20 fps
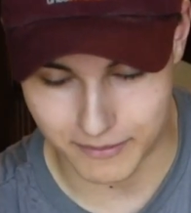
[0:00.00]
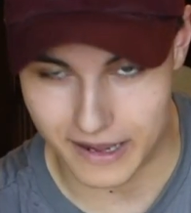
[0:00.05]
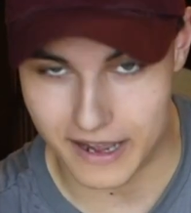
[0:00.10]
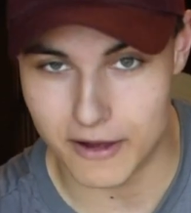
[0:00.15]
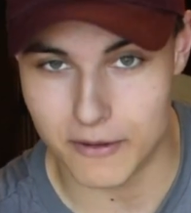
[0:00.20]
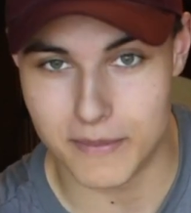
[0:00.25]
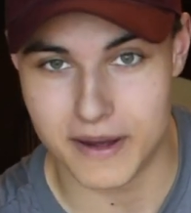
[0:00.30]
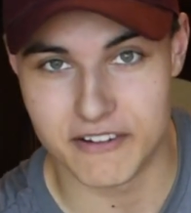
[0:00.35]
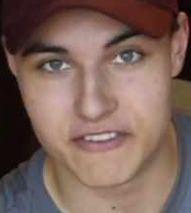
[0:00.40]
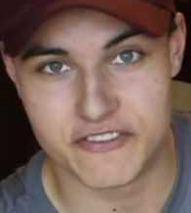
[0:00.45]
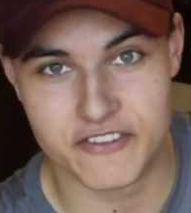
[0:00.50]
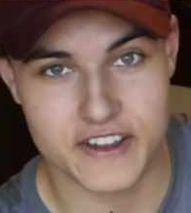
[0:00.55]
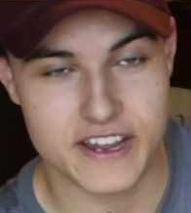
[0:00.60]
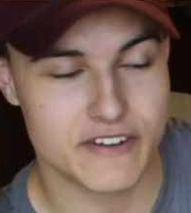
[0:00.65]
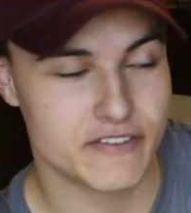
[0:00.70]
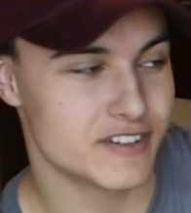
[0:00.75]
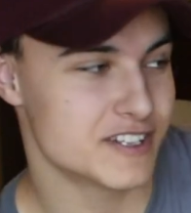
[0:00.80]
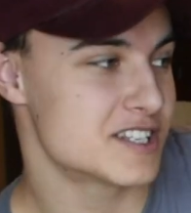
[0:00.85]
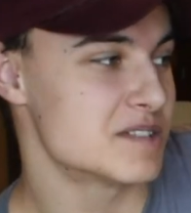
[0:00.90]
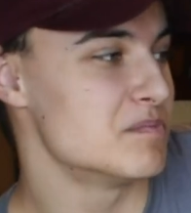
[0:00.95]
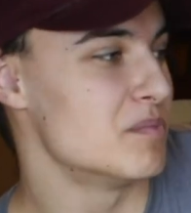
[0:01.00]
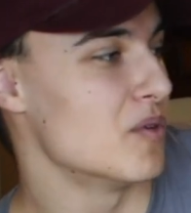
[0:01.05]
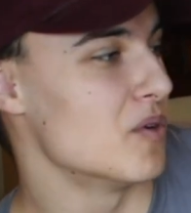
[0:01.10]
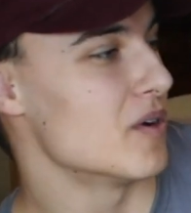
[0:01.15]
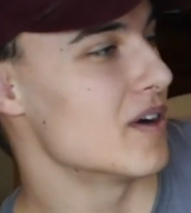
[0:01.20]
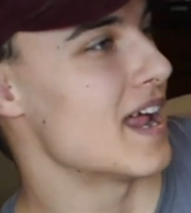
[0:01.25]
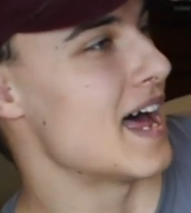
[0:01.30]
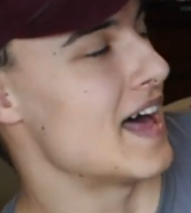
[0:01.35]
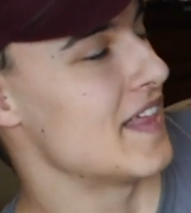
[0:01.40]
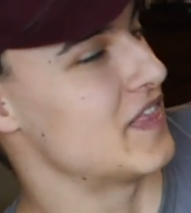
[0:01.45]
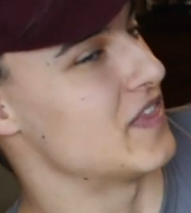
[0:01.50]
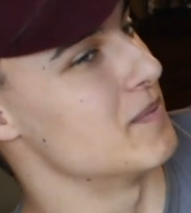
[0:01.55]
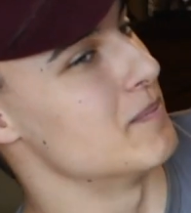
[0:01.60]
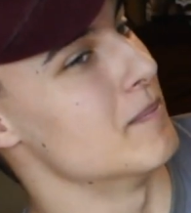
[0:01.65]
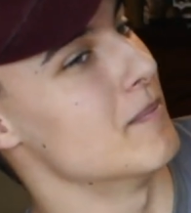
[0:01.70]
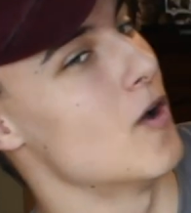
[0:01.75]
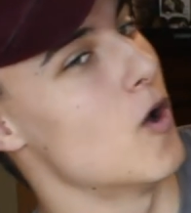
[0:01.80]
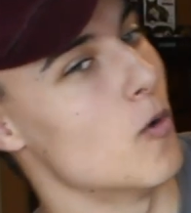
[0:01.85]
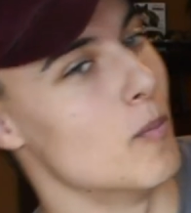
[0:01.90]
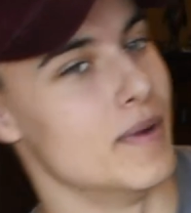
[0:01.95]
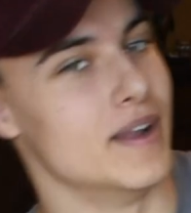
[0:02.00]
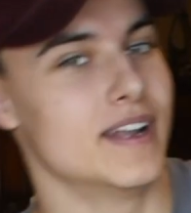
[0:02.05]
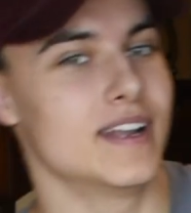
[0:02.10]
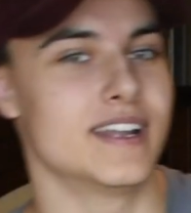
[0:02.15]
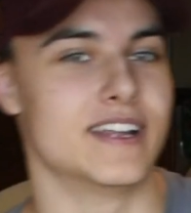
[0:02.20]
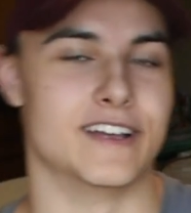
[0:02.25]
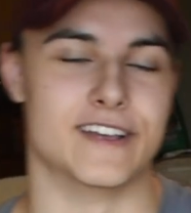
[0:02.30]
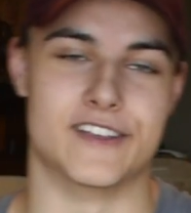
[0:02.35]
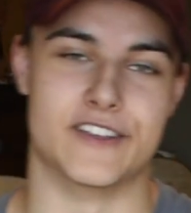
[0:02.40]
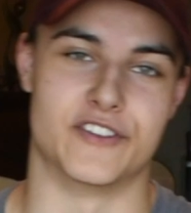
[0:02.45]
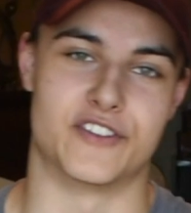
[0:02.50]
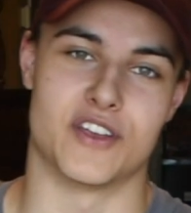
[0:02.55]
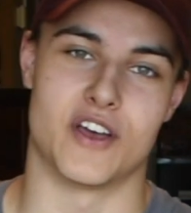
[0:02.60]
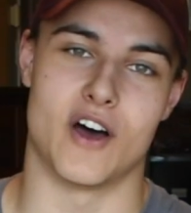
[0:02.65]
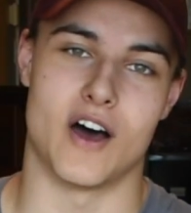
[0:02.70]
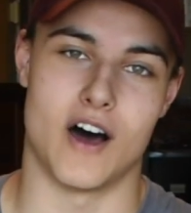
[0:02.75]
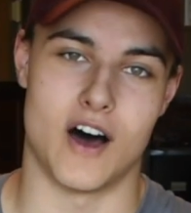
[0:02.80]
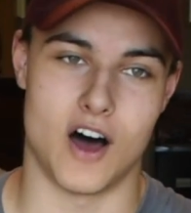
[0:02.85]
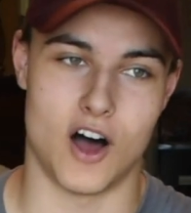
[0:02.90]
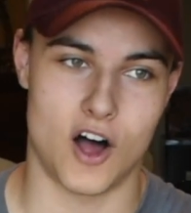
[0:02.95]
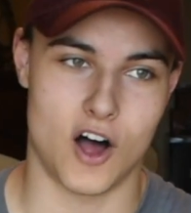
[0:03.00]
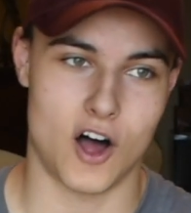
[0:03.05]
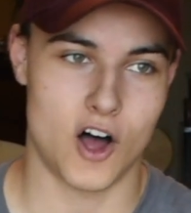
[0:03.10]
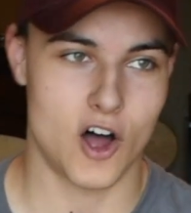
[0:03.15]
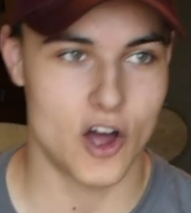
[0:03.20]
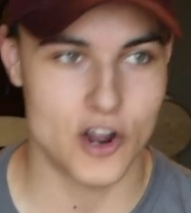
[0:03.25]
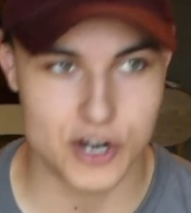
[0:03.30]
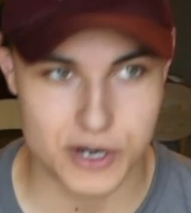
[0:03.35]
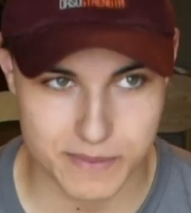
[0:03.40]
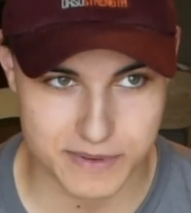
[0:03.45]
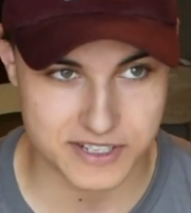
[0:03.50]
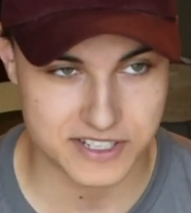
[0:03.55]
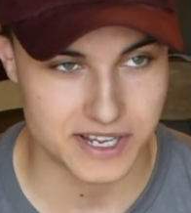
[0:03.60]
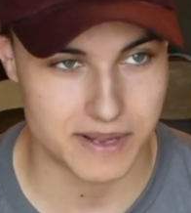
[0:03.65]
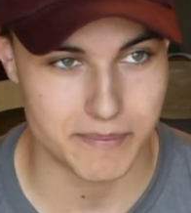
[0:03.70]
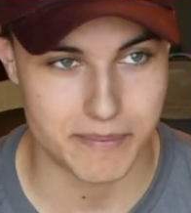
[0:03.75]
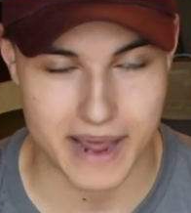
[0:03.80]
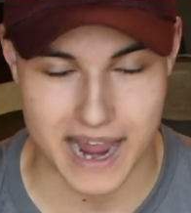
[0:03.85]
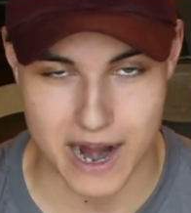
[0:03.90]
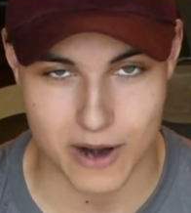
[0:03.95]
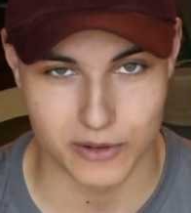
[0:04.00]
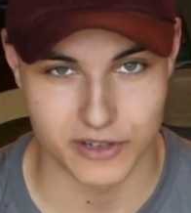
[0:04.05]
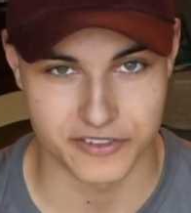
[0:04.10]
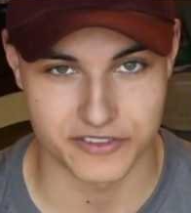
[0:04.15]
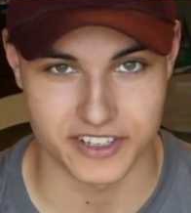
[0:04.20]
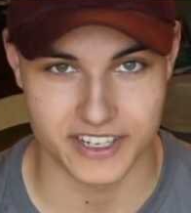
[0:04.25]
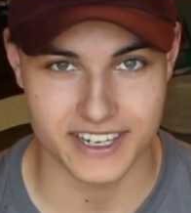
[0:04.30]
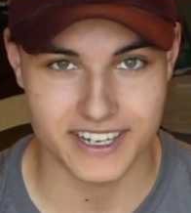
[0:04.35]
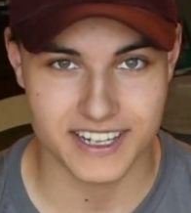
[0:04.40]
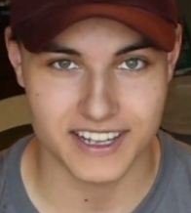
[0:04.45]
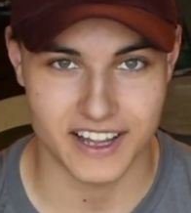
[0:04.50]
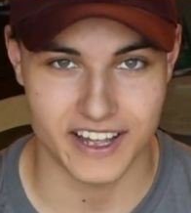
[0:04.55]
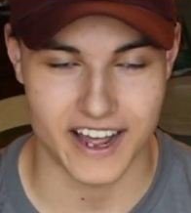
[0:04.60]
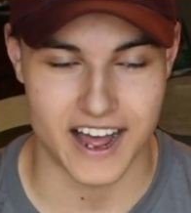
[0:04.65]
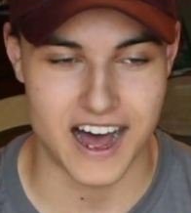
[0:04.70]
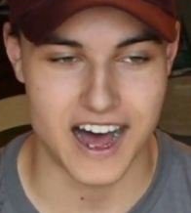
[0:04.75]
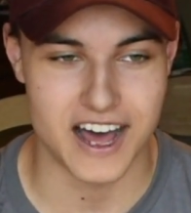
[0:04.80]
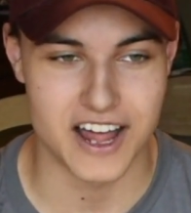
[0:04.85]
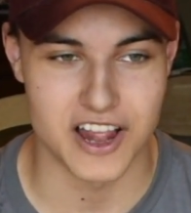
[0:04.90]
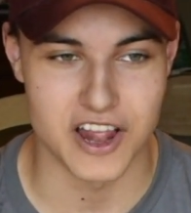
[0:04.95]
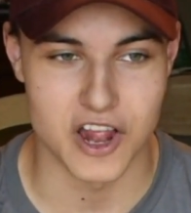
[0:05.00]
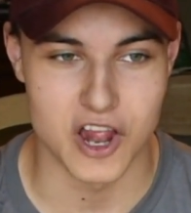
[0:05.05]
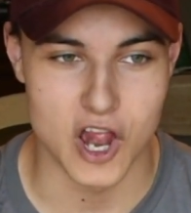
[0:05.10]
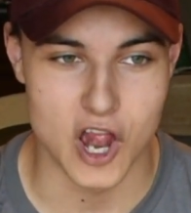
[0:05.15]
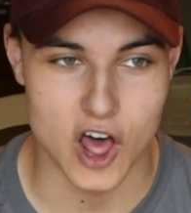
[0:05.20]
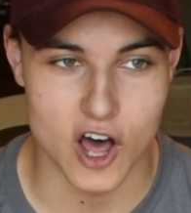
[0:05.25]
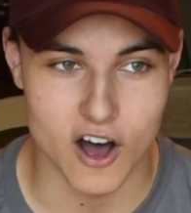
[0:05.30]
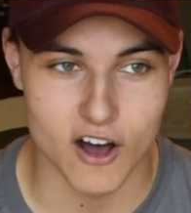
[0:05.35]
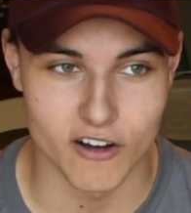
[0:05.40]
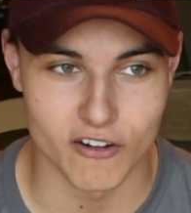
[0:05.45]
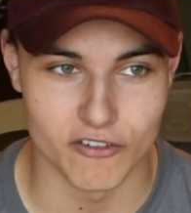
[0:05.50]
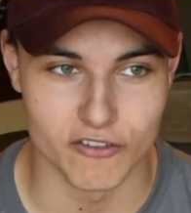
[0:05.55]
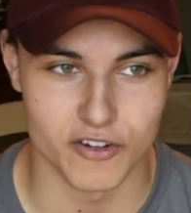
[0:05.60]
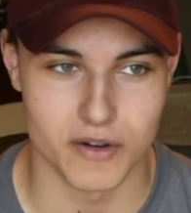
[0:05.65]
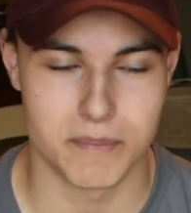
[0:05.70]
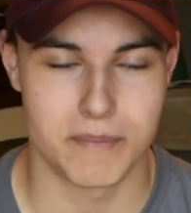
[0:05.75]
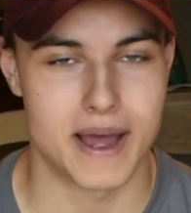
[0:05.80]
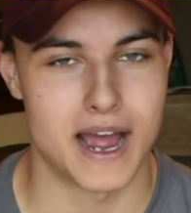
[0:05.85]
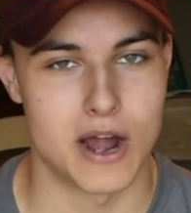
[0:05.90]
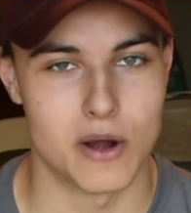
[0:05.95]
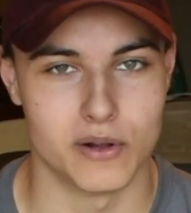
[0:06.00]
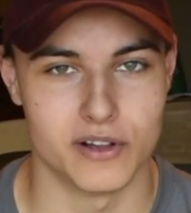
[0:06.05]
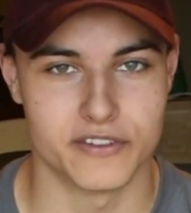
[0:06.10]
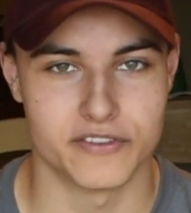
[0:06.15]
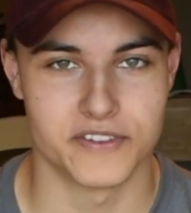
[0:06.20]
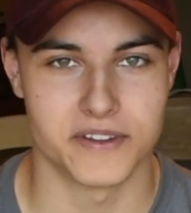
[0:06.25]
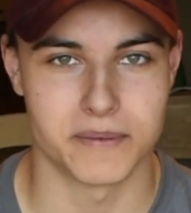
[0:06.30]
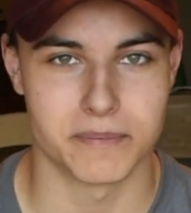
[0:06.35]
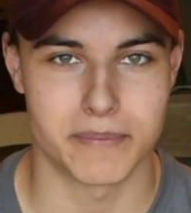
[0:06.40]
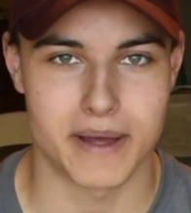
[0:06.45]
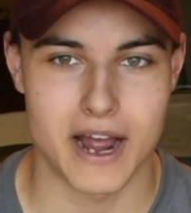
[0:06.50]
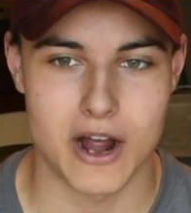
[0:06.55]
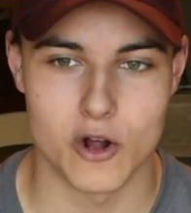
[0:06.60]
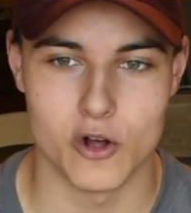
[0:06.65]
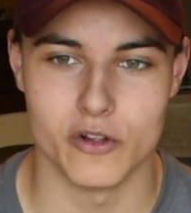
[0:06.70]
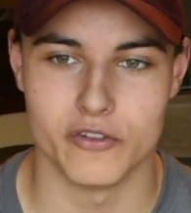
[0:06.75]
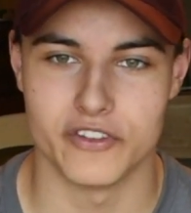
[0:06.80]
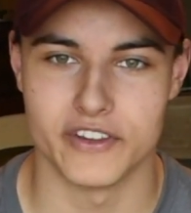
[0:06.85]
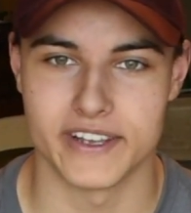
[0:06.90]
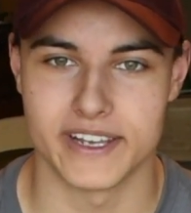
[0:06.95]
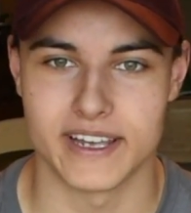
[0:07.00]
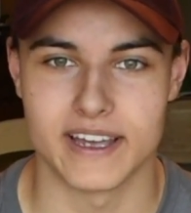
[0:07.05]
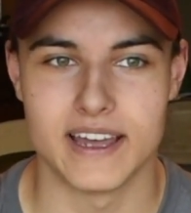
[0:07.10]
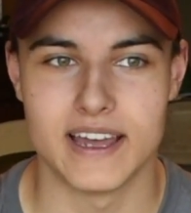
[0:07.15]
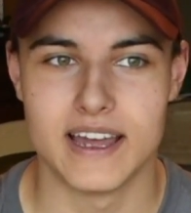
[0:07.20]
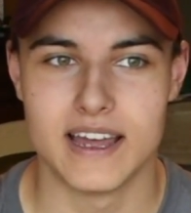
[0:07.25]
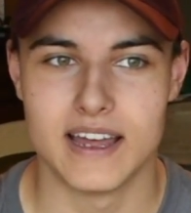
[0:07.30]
My favorite sport at the moment is 100% powerlifting. Like, I love powerlifting.